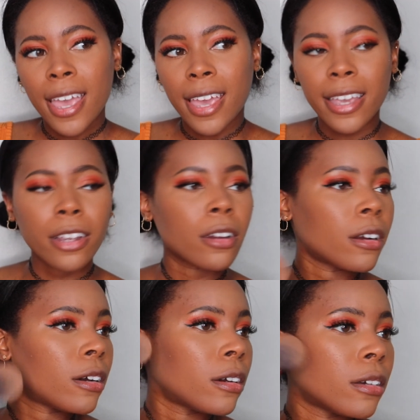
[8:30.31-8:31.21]
Hey
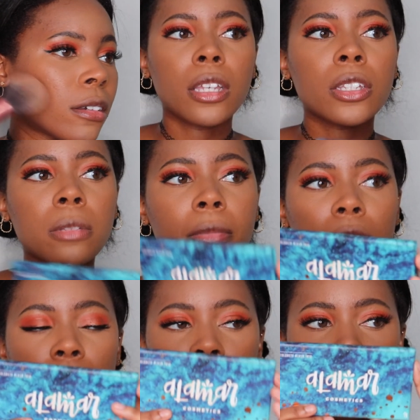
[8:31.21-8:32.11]
girl. So I'm gonna
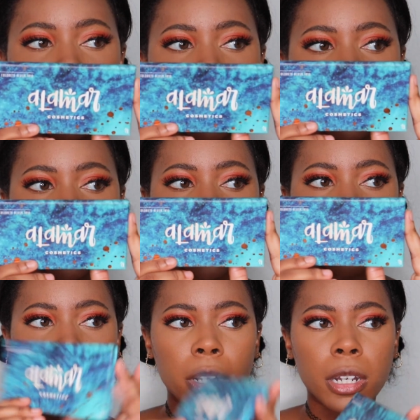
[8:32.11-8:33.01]
be using this
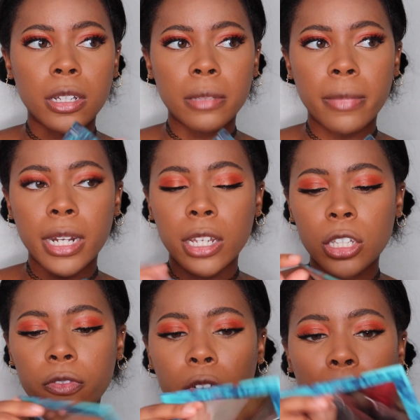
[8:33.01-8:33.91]
Alamar
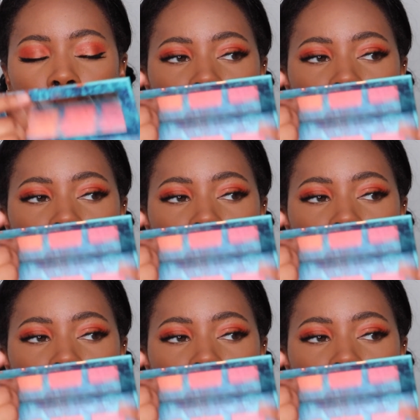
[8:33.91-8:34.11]
Cosmetics for